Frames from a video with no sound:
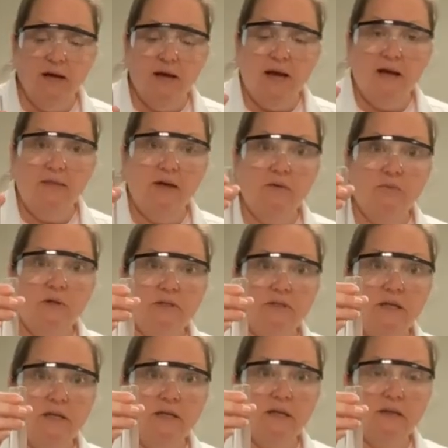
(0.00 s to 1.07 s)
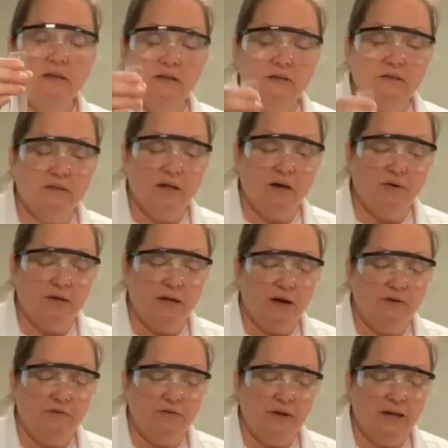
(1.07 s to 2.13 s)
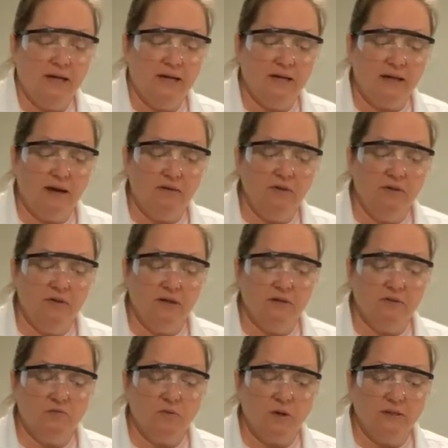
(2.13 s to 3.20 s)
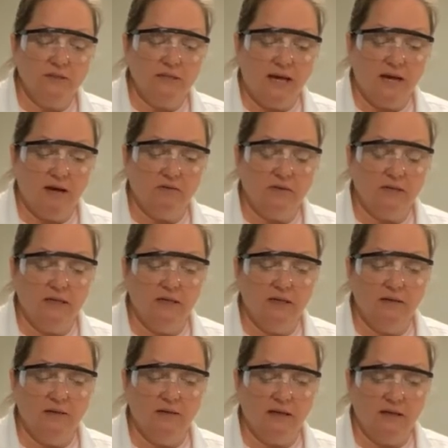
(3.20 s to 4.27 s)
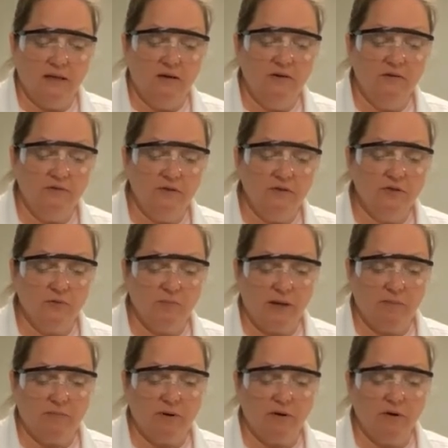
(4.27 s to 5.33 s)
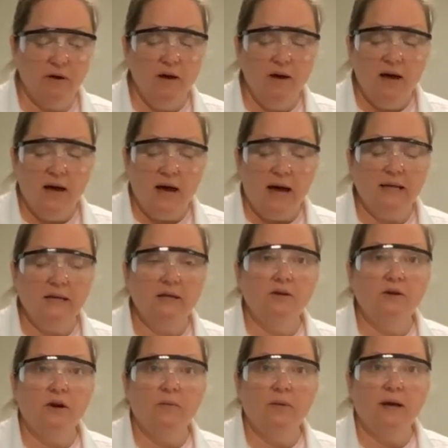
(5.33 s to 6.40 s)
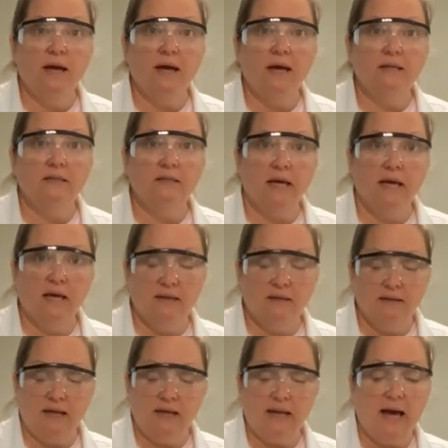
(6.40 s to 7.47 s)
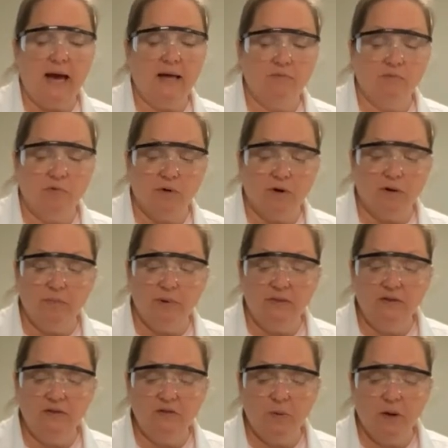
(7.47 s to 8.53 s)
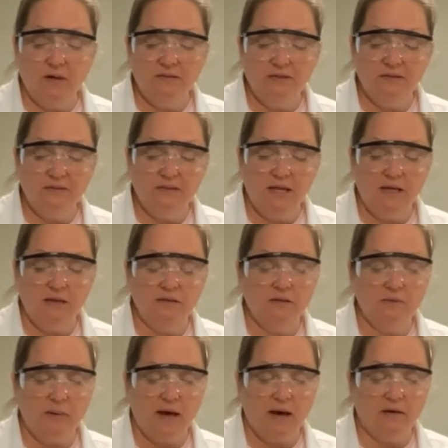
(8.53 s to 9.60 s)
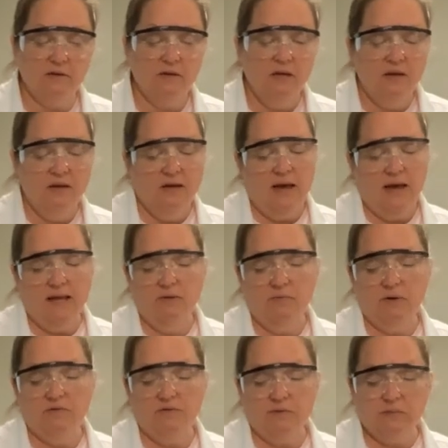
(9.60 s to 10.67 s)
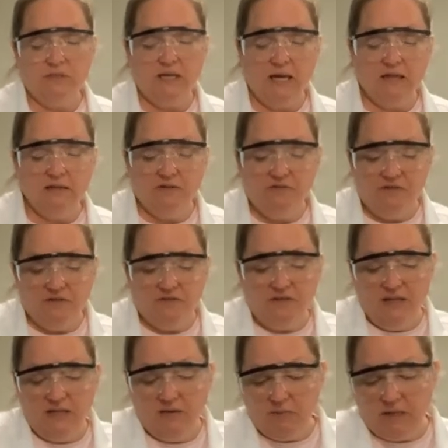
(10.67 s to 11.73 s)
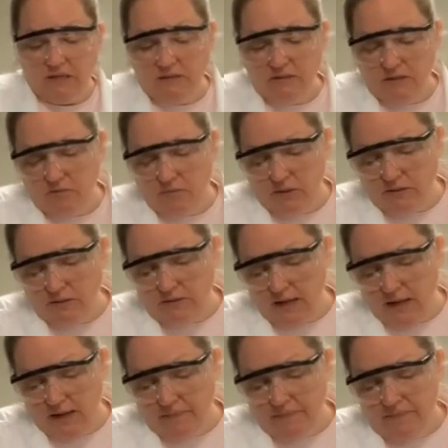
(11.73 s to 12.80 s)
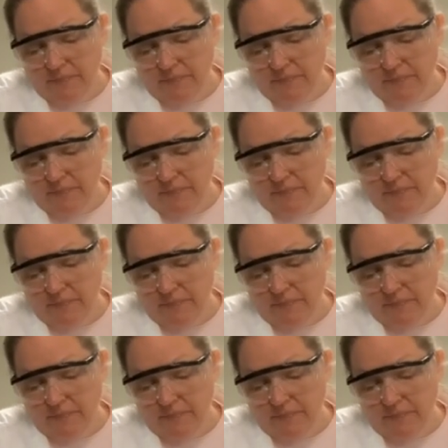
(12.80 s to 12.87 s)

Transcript: And then once I get this low enough and everything is run down in the filter paper, I can go ahead and then add more. But this process takes about anywhere from 10 to 15 minutes in real time.